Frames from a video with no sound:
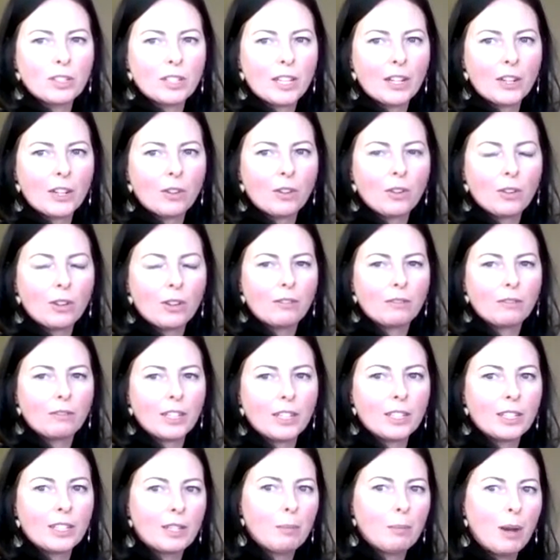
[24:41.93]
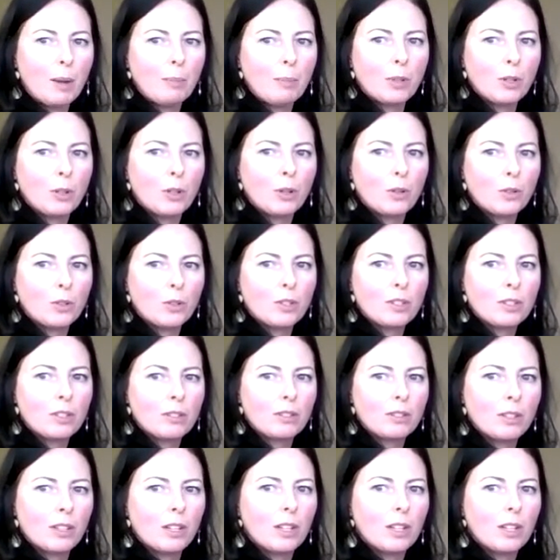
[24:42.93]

later of like some up close,